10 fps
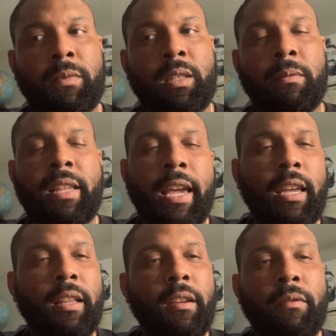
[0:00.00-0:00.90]
the
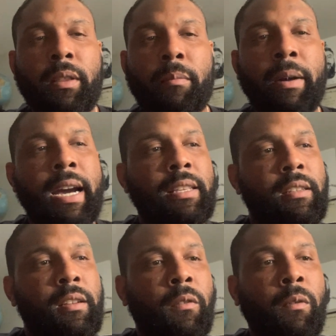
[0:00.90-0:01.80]
negative and the
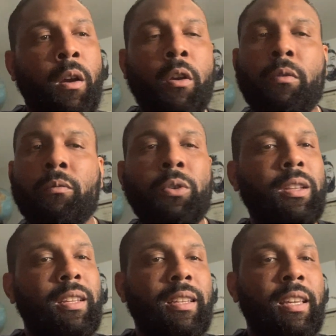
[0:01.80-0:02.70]
positive aren't
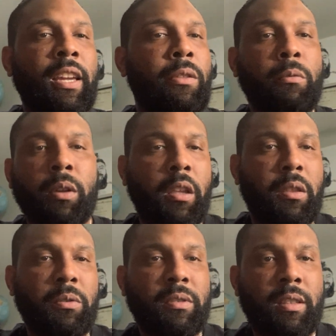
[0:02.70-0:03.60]
really either one of
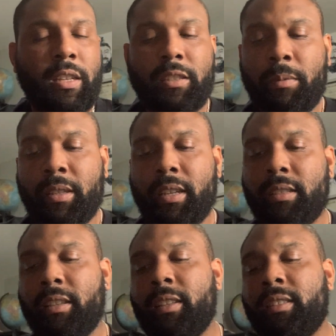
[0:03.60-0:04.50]
those things,
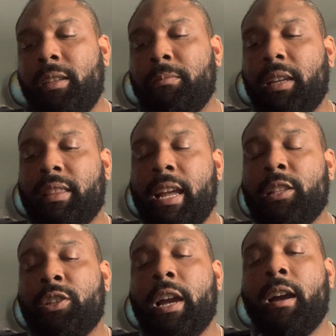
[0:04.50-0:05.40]
because it seems like that
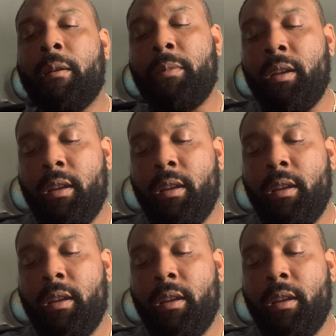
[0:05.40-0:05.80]
job